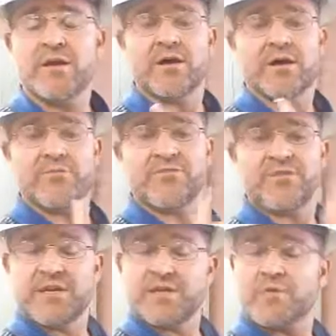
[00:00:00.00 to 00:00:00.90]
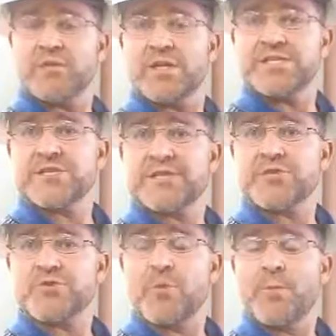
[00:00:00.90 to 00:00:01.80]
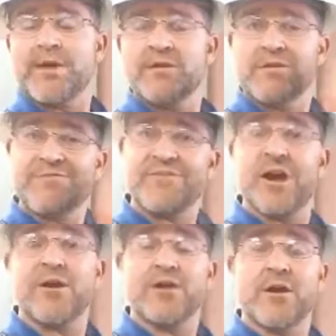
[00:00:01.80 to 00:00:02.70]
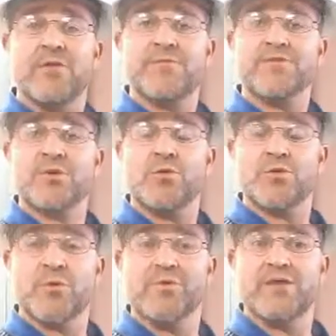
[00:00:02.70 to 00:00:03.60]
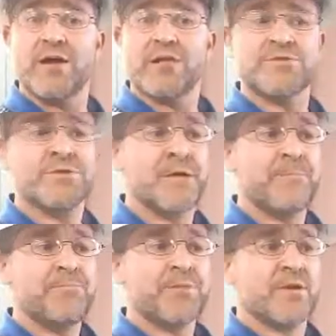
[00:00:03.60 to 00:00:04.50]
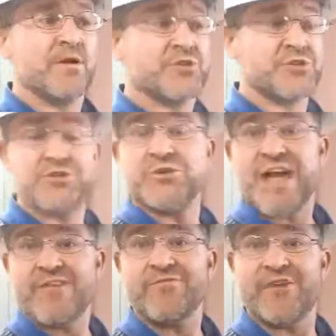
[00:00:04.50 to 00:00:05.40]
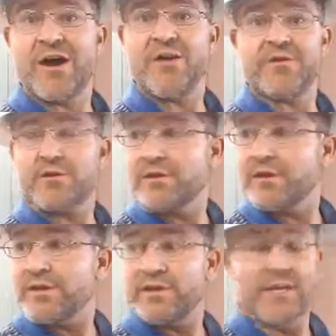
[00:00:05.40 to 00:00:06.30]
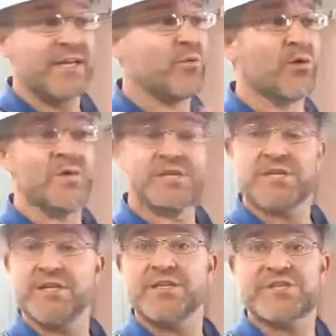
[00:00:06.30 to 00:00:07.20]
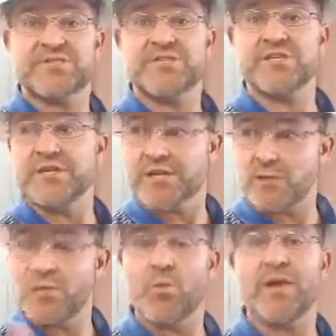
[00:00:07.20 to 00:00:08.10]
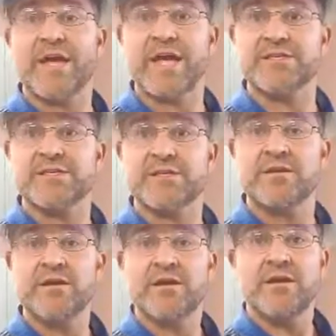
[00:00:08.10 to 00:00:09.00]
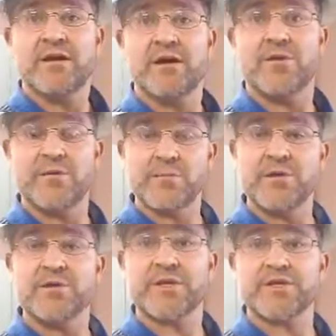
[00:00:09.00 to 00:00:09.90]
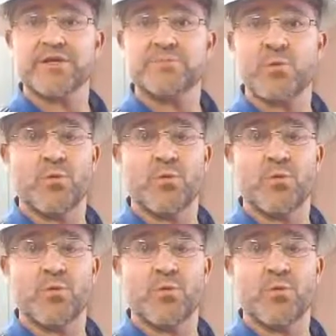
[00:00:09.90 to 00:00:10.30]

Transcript: via the releasing control panel of firing off the solenoid valves. Should you have fire, anyone that's in this vicinity would want to exit the building at this